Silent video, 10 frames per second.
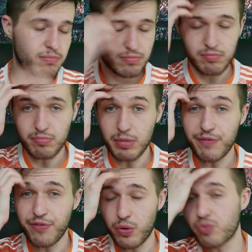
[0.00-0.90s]

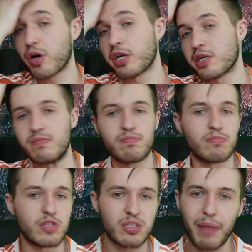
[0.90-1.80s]
Midfield runner
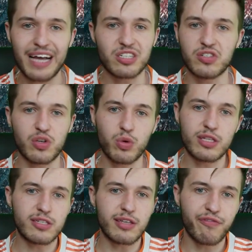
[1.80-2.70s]
smashes it with his
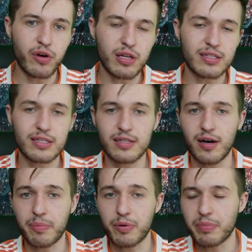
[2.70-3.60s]
left foot into the
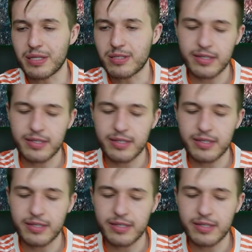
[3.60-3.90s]
upper bins.